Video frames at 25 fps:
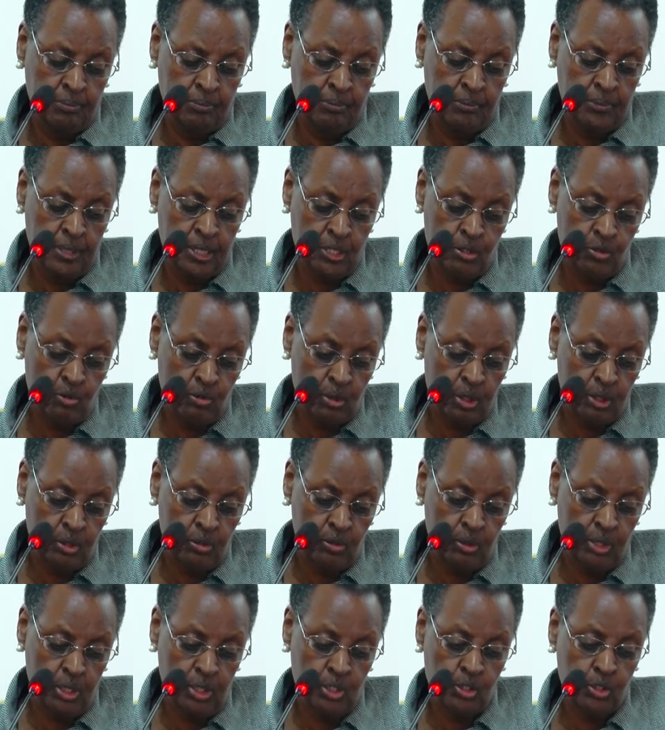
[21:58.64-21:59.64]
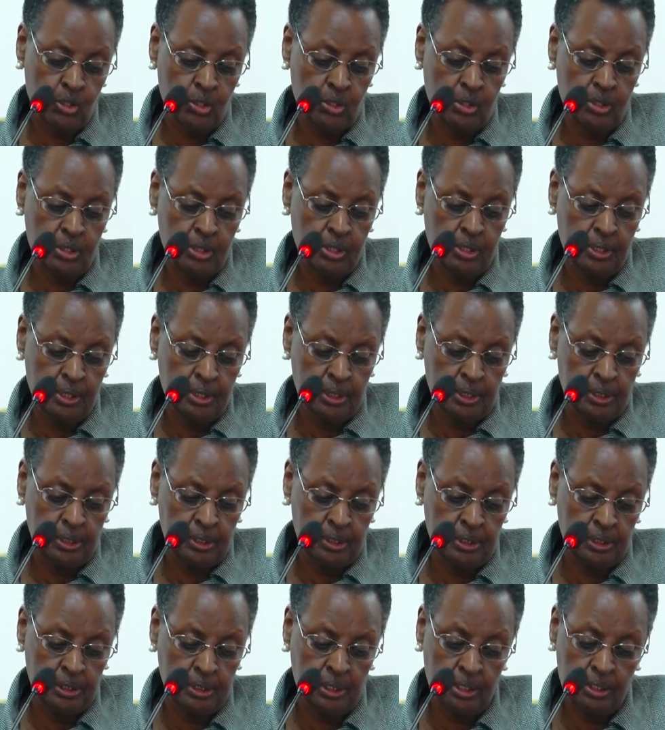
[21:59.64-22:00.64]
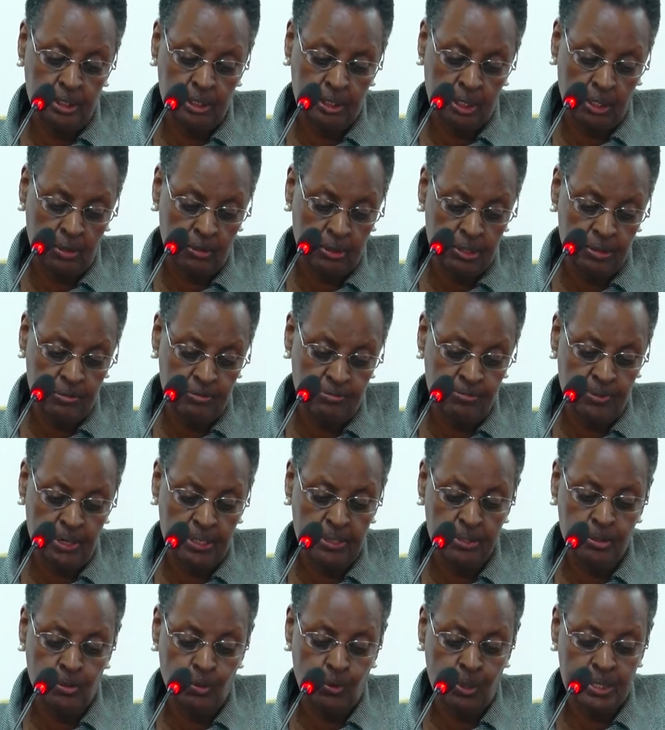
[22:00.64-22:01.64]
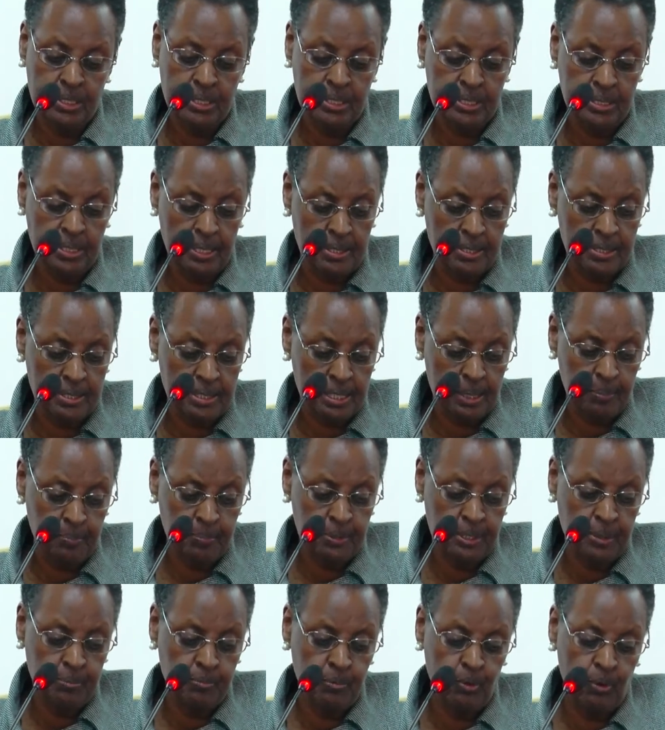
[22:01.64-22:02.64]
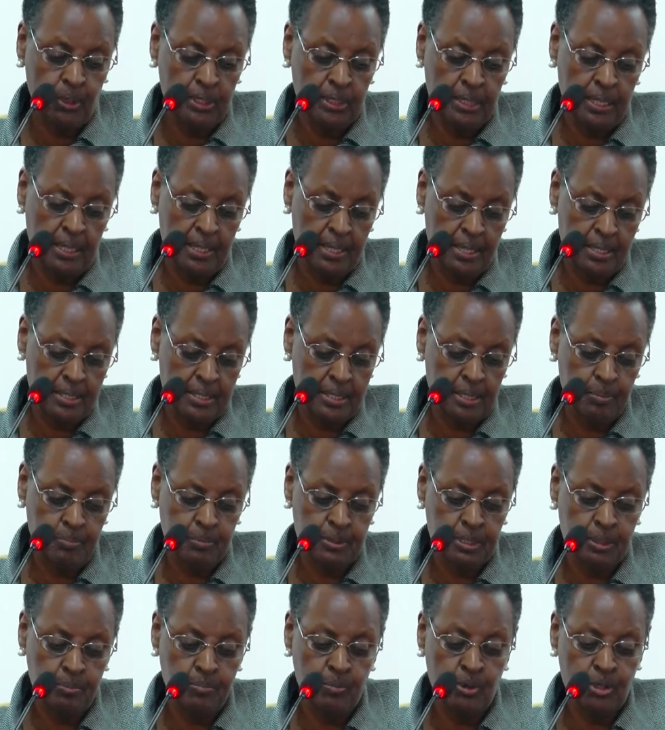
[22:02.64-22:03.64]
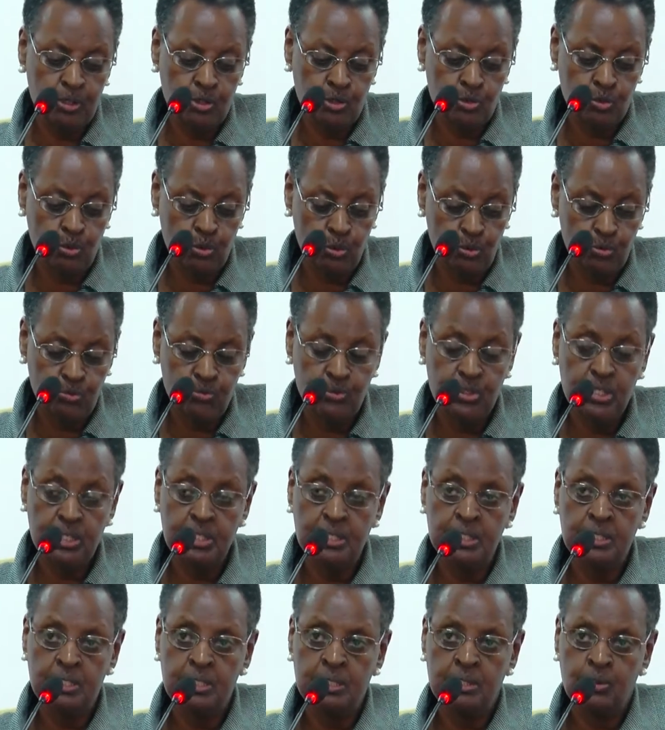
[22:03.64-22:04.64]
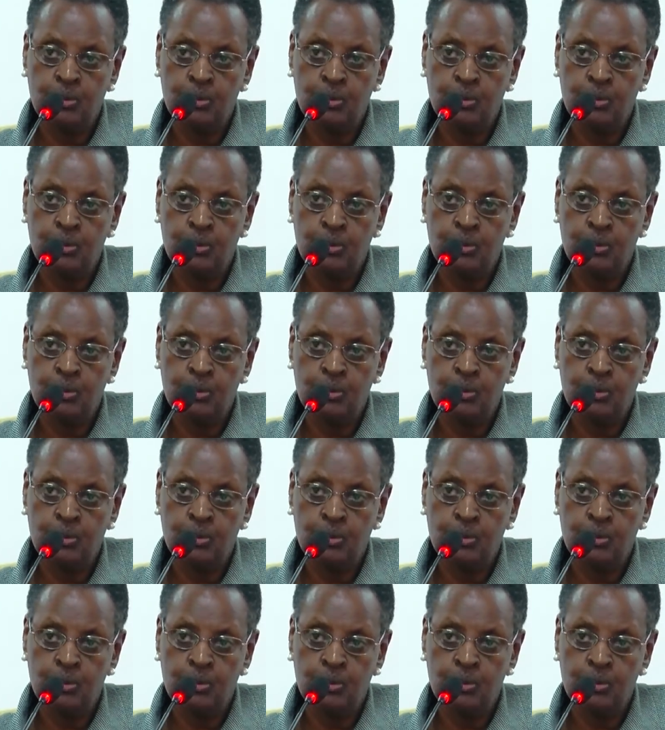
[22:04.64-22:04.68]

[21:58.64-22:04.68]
This regulation shall define what is acceptable and unacceptable school fees